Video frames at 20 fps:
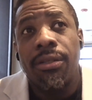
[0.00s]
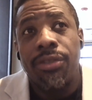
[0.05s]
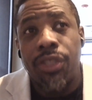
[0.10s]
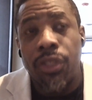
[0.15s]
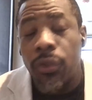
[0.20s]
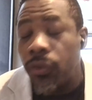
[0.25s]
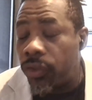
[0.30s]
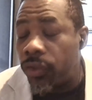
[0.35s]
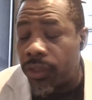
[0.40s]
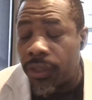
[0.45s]

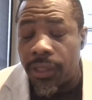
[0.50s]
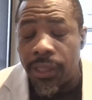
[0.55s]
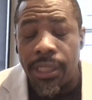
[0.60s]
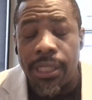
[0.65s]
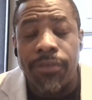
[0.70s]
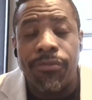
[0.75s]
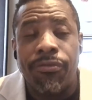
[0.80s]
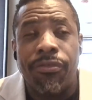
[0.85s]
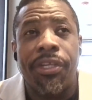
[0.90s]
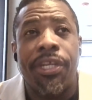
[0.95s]
juice the
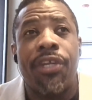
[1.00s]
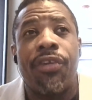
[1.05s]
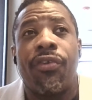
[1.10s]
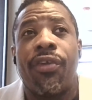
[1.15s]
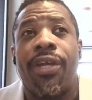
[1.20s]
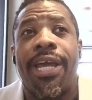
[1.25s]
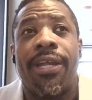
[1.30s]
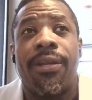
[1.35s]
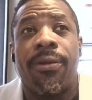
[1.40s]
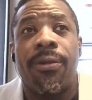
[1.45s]
leaf, and then
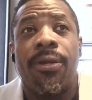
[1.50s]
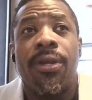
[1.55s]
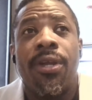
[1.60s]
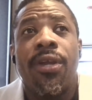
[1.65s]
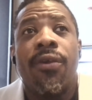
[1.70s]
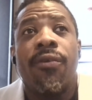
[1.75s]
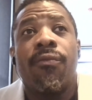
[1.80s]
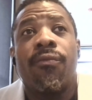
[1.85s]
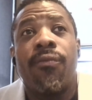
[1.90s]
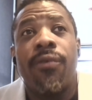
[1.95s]
you got to
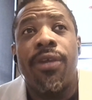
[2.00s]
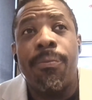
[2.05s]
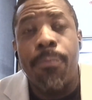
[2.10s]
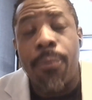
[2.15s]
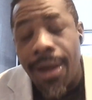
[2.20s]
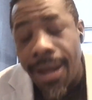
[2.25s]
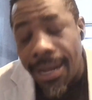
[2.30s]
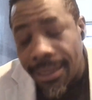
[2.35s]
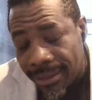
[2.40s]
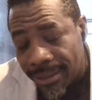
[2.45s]

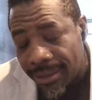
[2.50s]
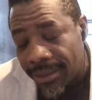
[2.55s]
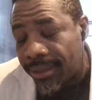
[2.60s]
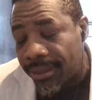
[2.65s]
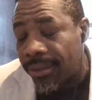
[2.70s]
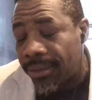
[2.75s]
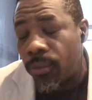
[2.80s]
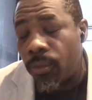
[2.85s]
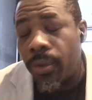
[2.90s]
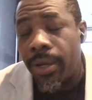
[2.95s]

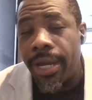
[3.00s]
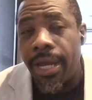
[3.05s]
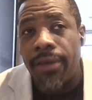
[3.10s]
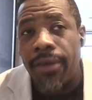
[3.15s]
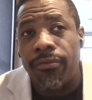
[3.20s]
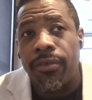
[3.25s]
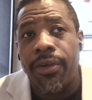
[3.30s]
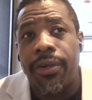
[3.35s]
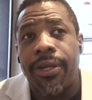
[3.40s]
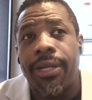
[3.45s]
reprocess the
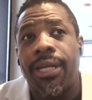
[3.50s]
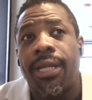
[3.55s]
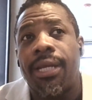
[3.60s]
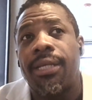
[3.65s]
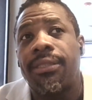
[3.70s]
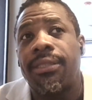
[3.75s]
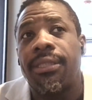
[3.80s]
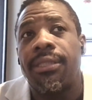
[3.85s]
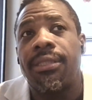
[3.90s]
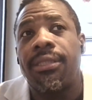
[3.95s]
whatever it
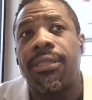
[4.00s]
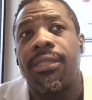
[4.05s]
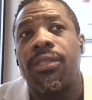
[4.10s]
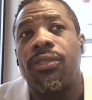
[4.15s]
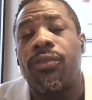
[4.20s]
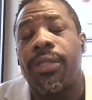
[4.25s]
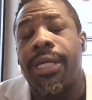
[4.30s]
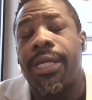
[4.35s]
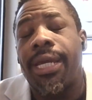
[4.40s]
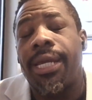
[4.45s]
is until
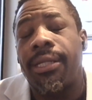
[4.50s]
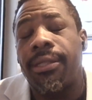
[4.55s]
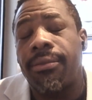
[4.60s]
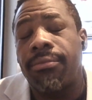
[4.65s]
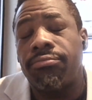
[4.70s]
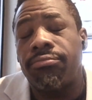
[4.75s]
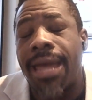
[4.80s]
you get